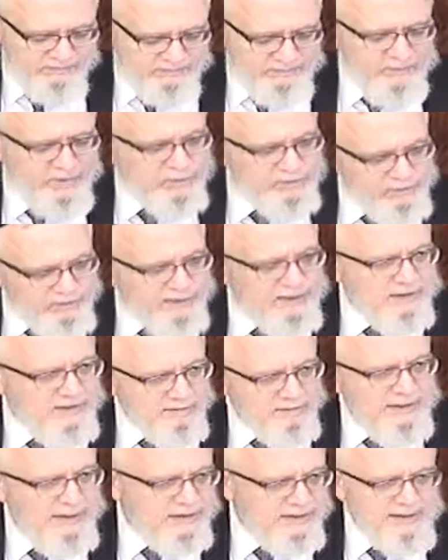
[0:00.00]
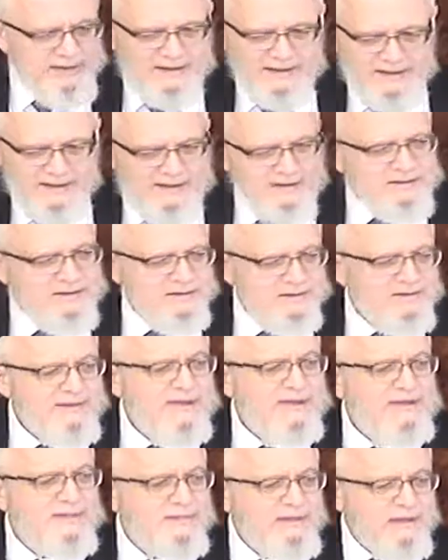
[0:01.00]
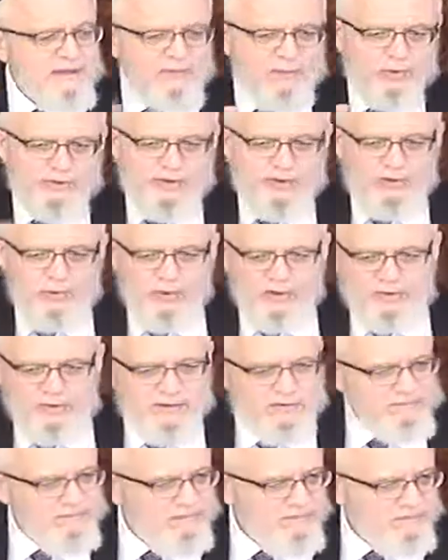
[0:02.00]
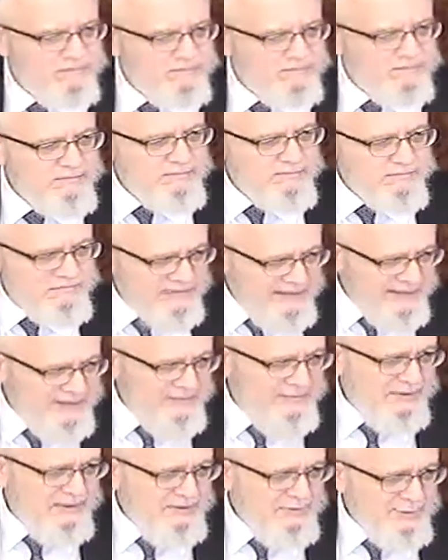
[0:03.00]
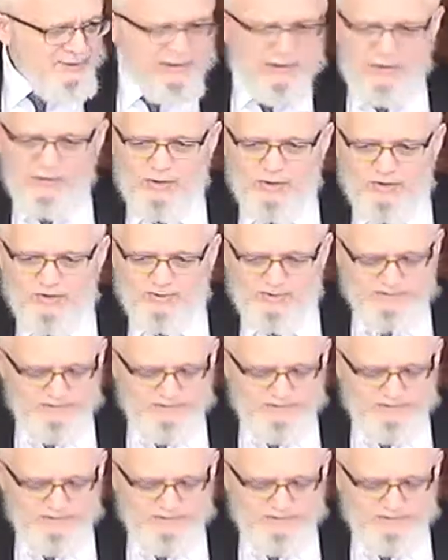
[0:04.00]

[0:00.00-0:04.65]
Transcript: You treat them like, let them believe what they want. Let them believe what they want.